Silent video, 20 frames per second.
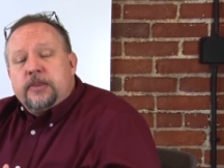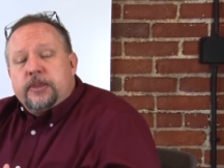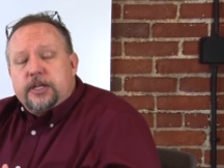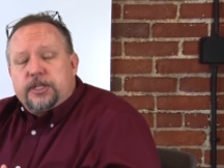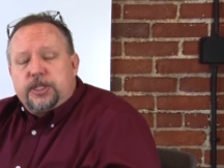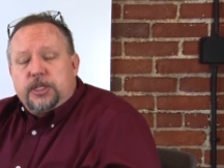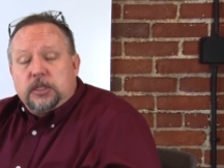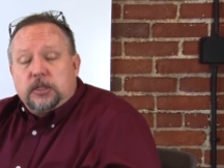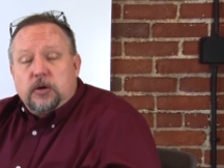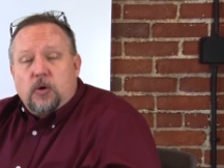
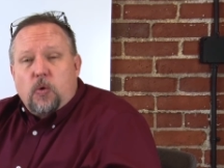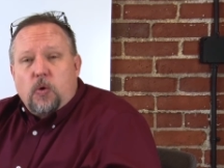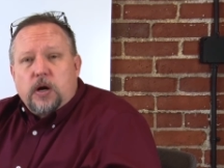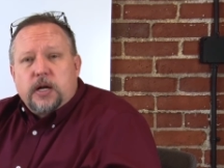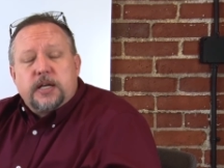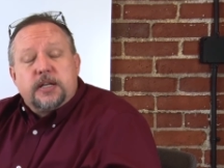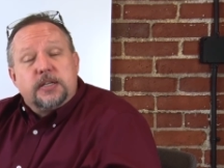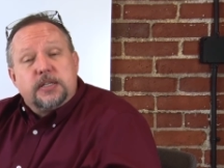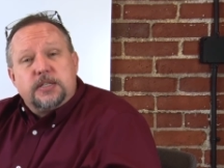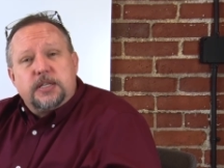That your
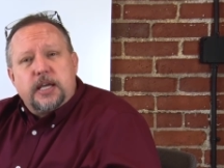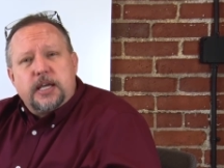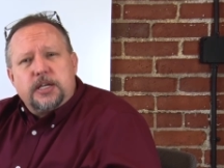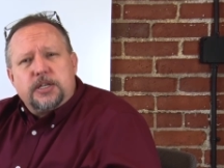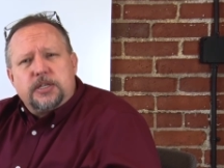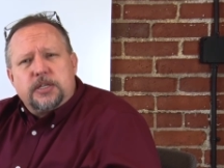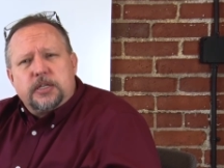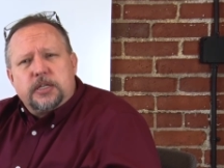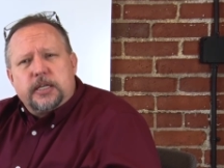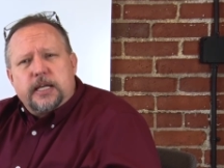
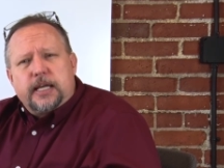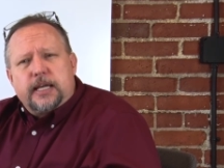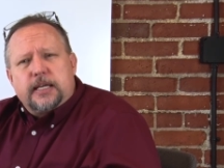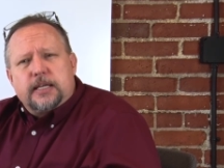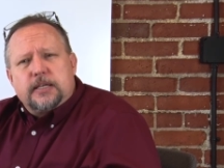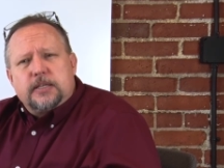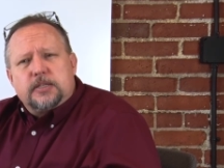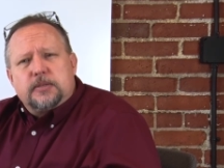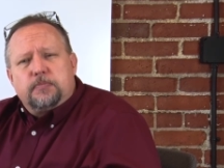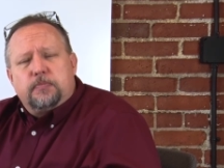organization
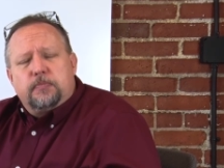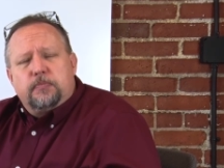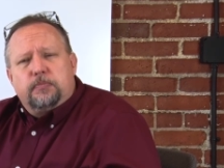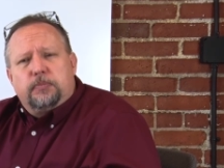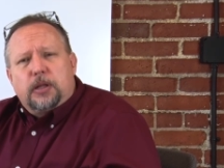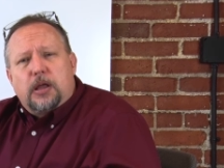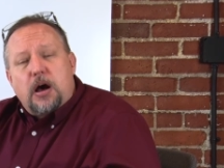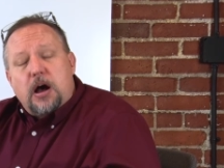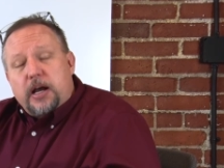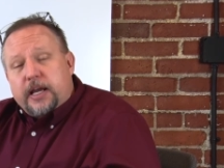is
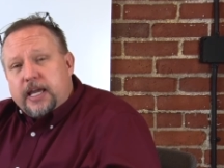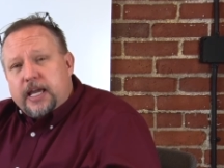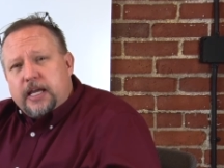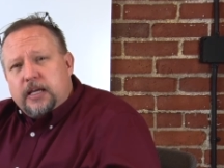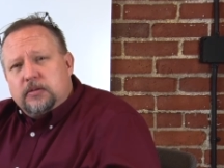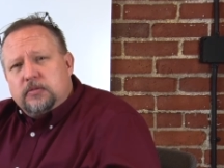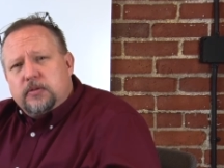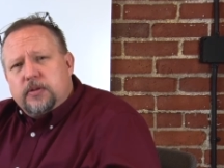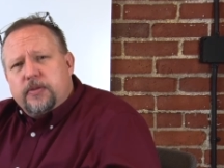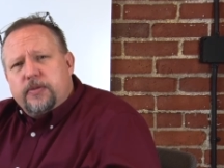
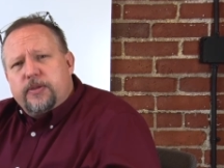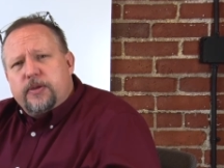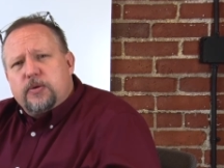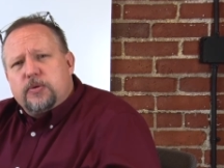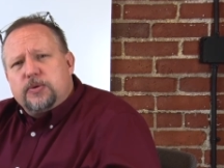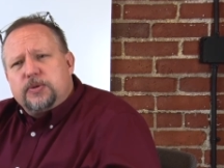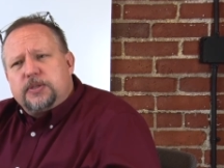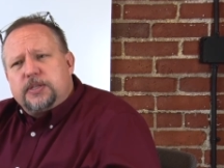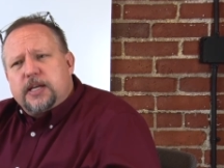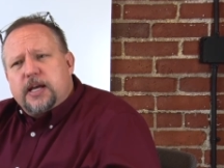blocking
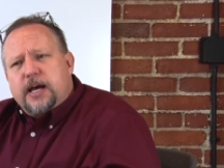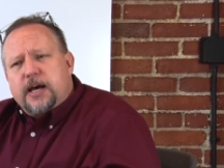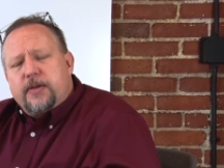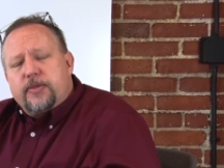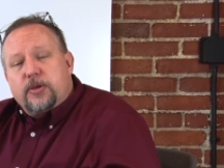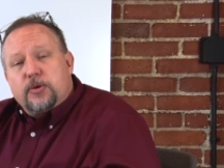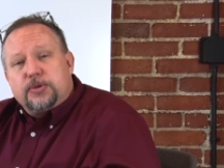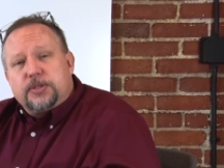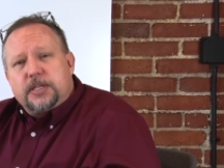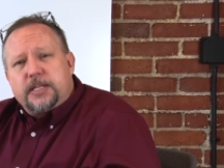those
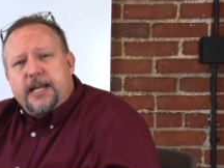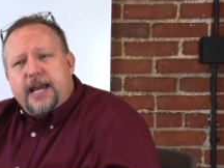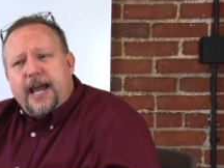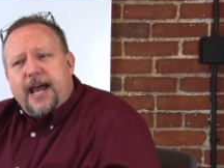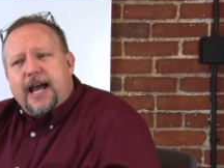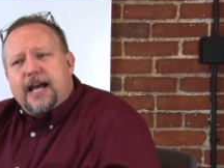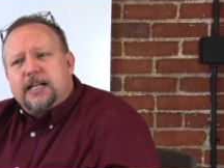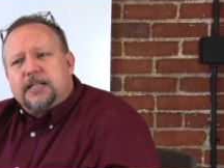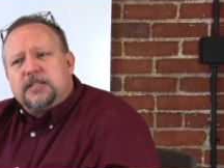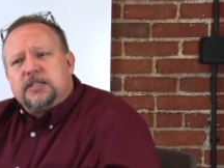
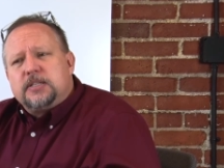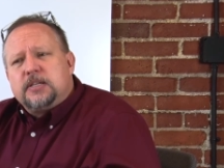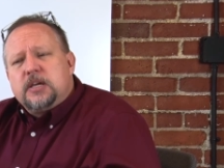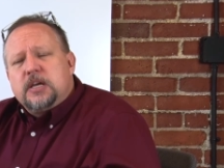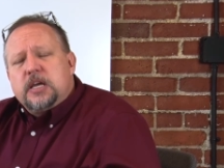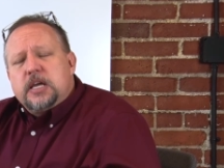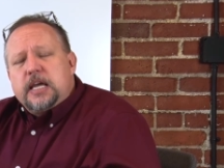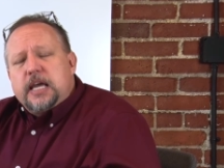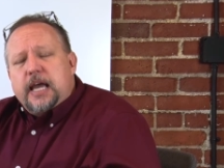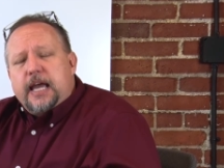attacks.
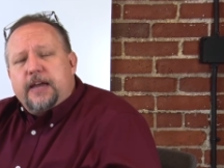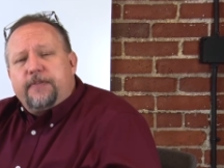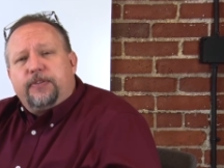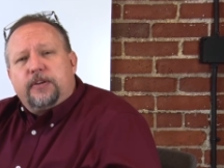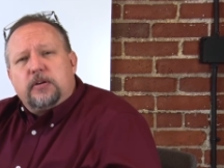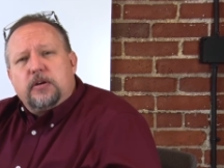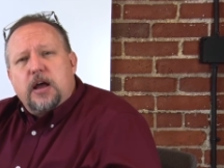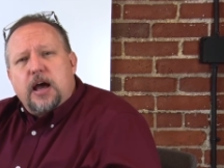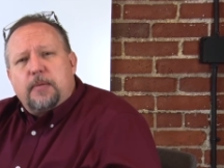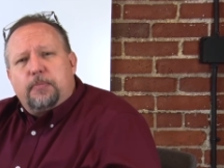If
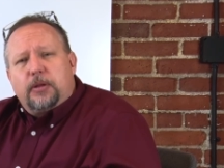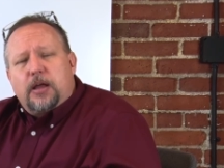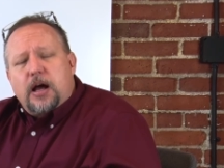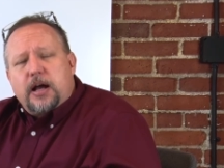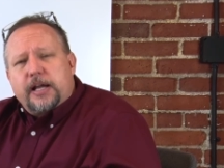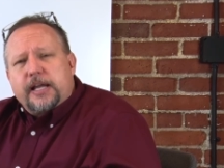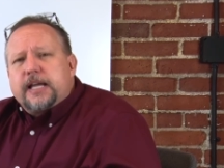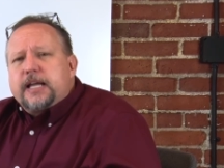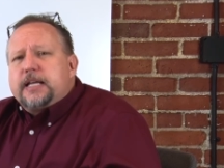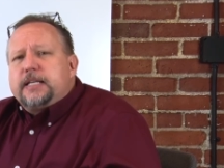they're not
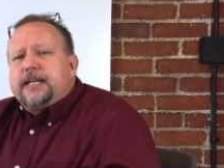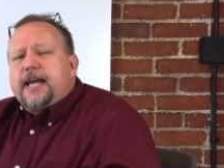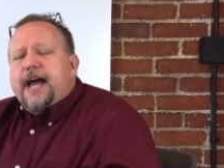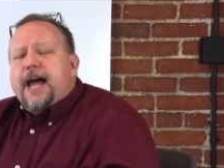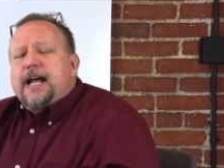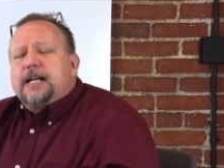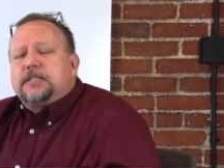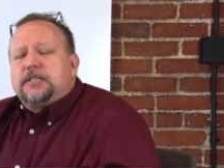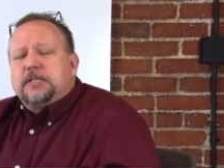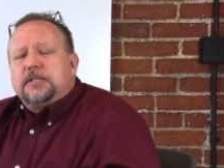blocking
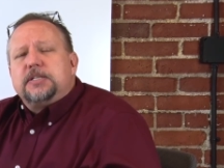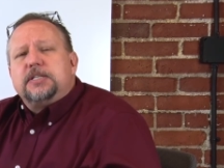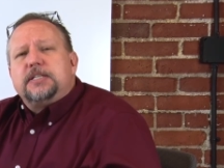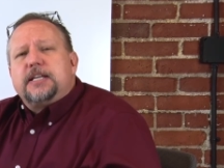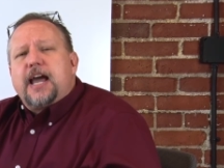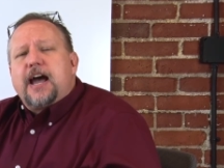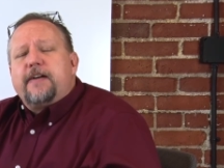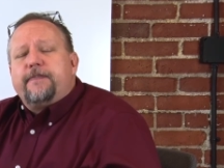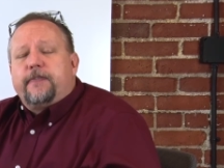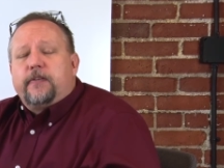attacks, that
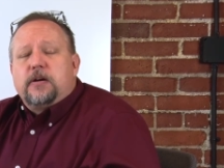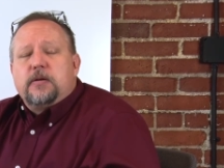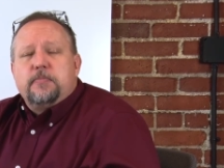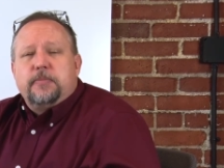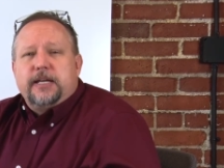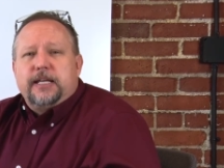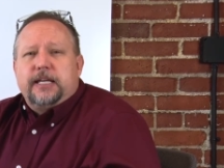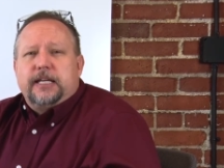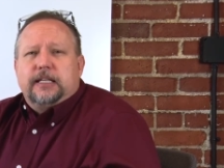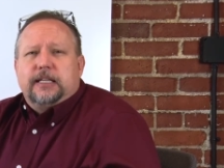staff are
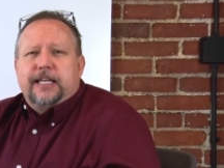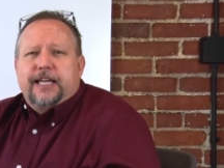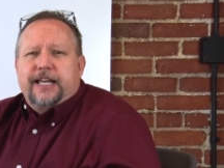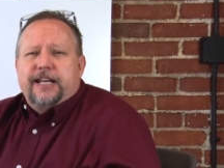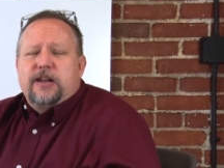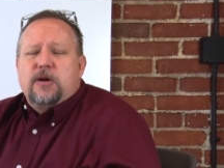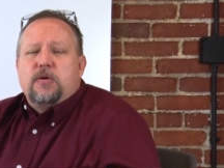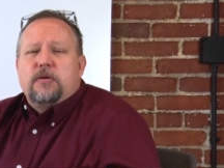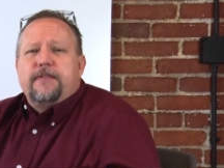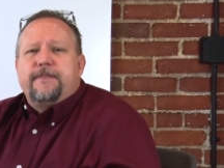immediately
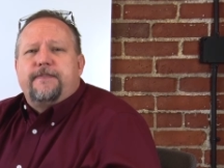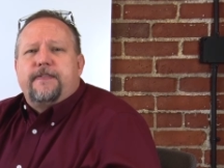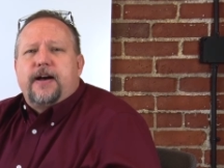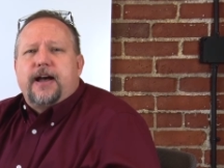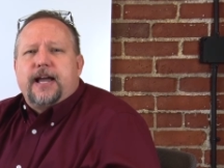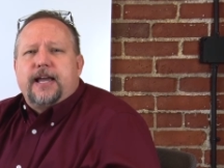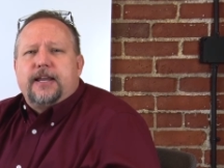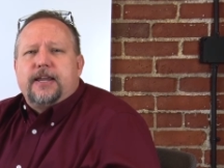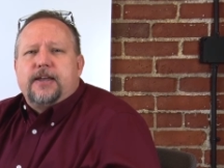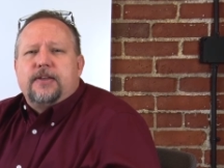
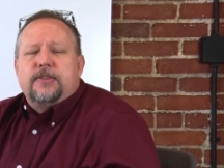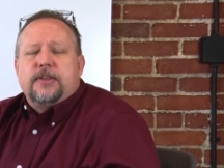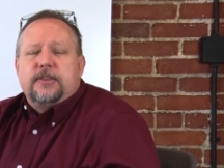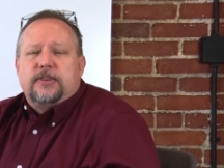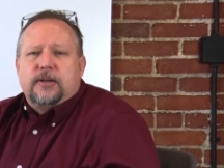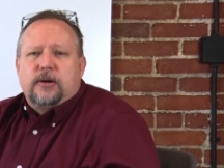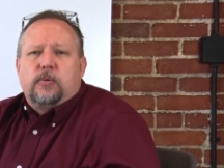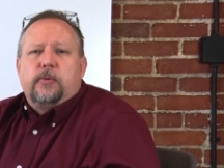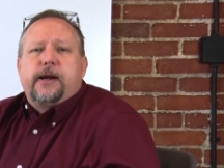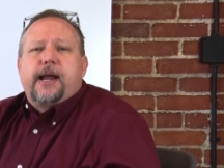notified and
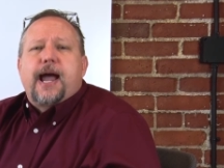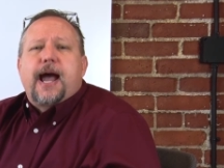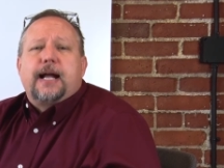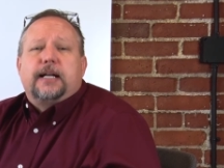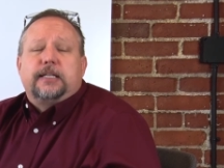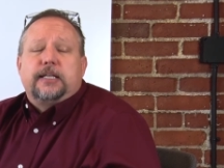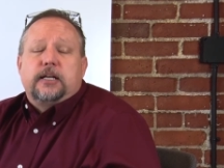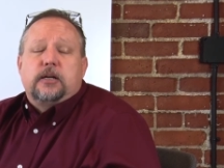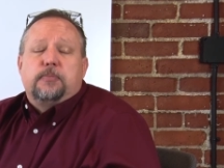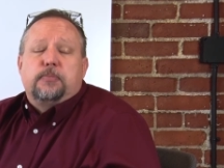that they're
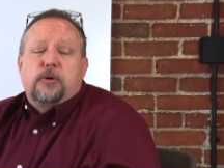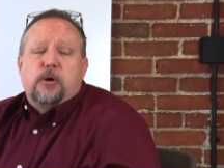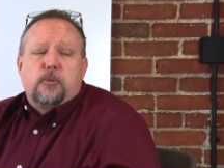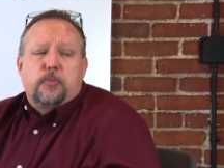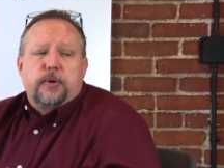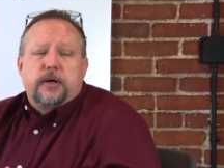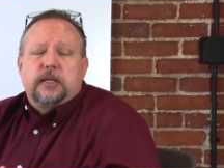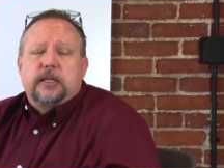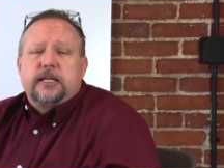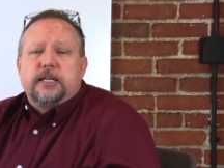reacting
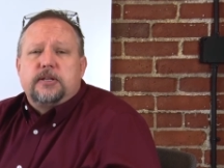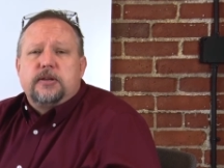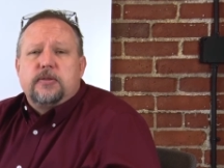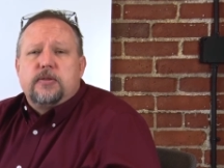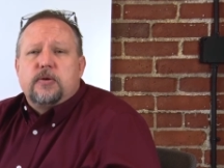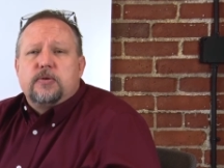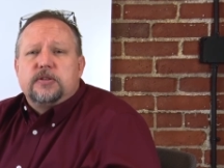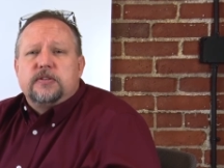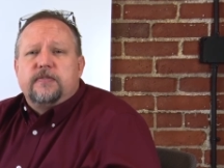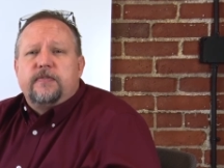appropriately to
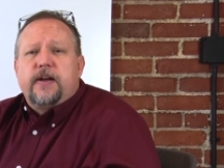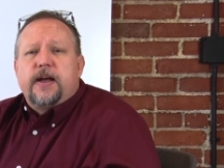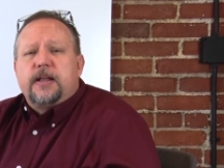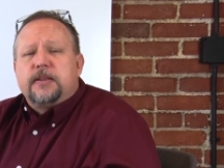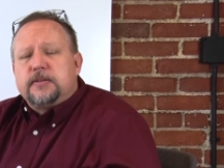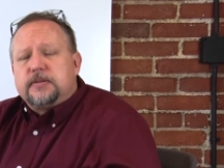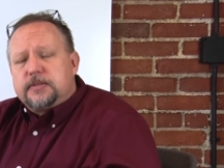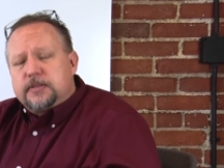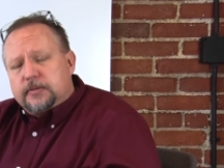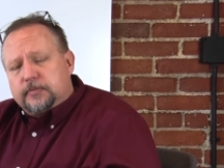those
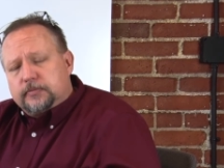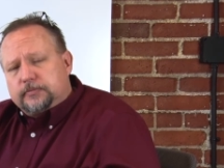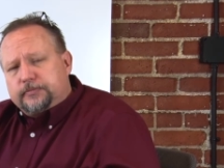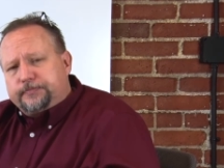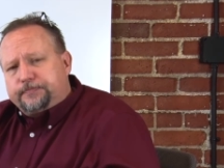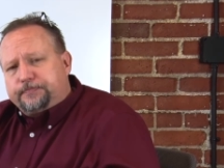events.